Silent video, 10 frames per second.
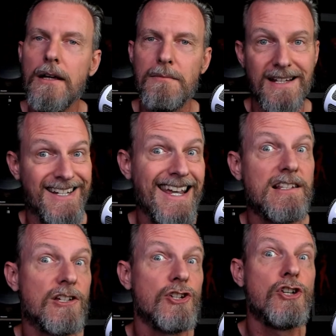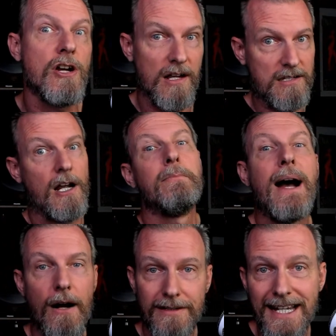because it's just
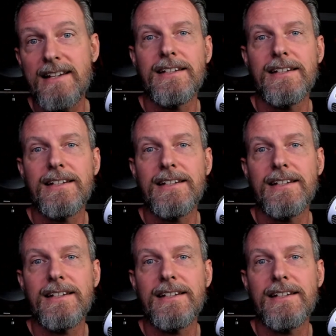about, yes,